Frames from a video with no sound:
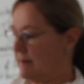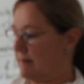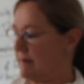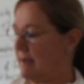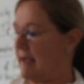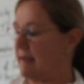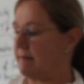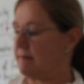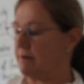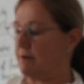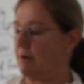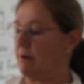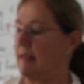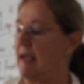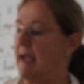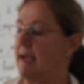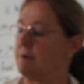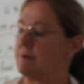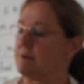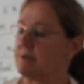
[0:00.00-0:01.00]
ethanol
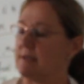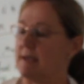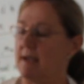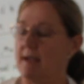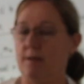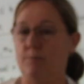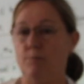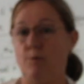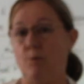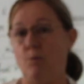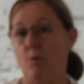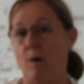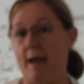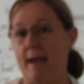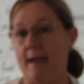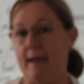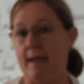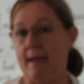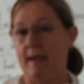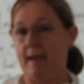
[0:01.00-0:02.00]
out and we'll
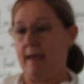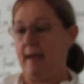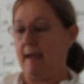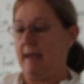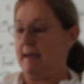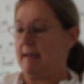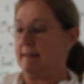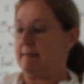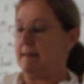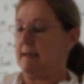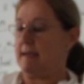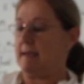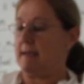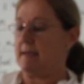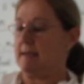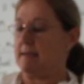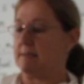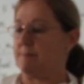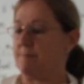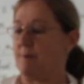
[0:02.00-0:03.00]
weigh
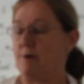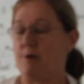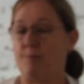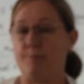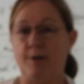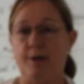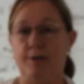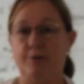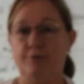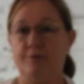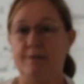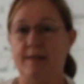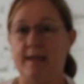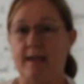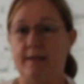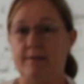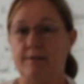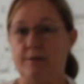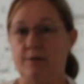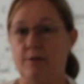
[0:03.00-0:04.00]
the spirit burner and the
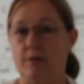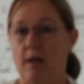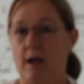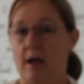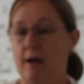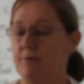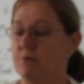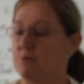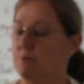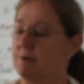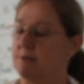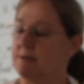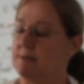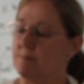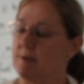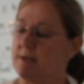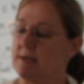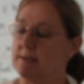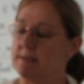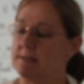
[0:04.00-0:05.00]
ethanol afterwards, and
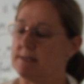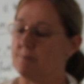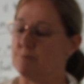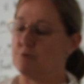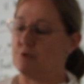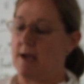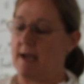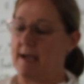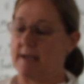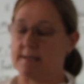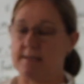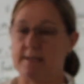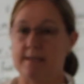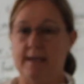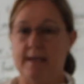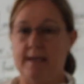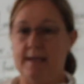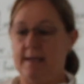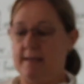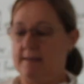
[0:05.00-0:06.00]
we can subtract
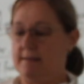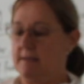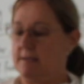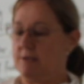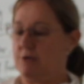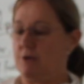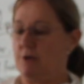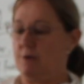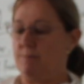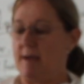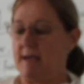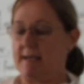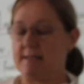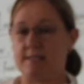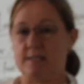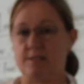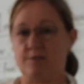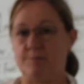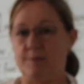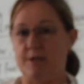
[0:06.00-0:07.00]
the two
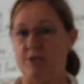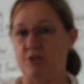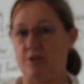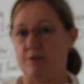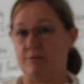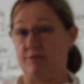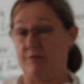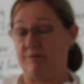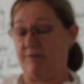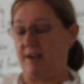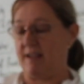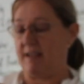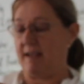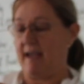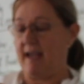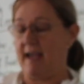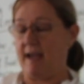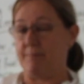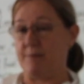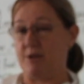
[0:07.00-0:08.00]
masses from each other and find out
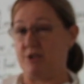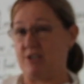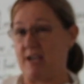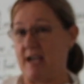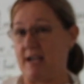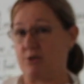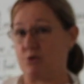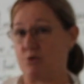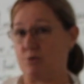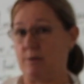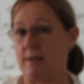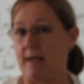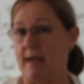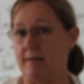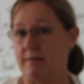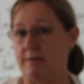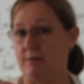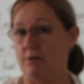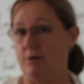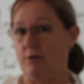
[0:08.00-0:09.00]
how much actual
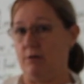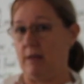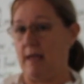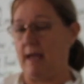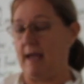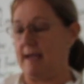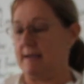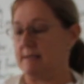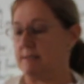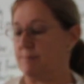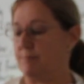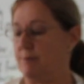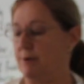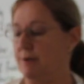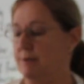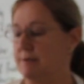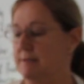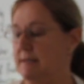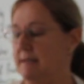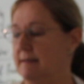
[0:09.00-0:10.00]
ethanol has
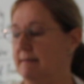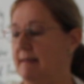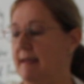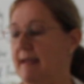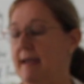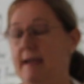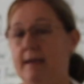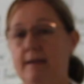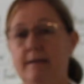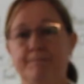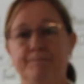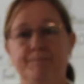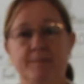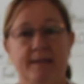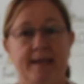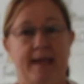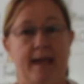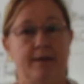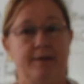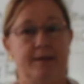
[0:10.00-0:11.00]
burned in there,
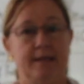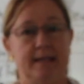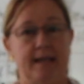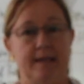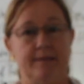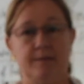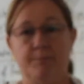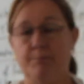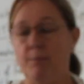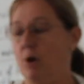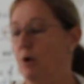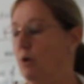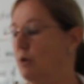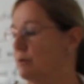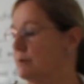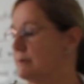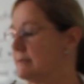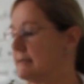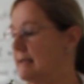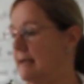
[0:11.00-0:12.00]
calculate the
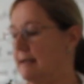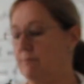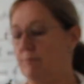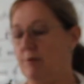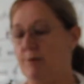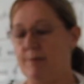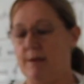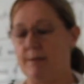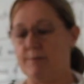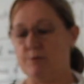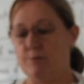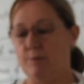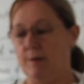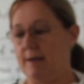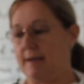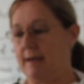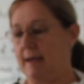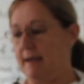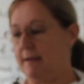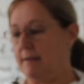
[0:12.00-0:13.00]
moles, and we'll be able to
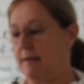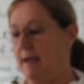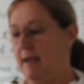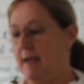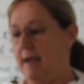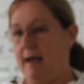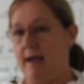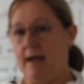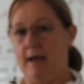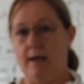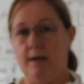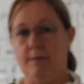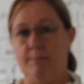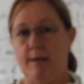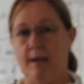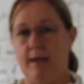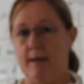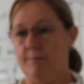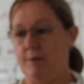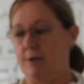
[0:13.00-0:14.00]
work out
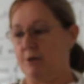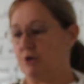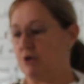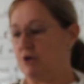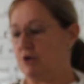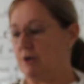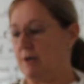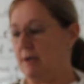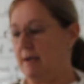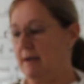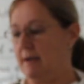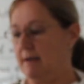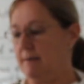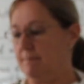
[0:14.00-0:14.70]
how much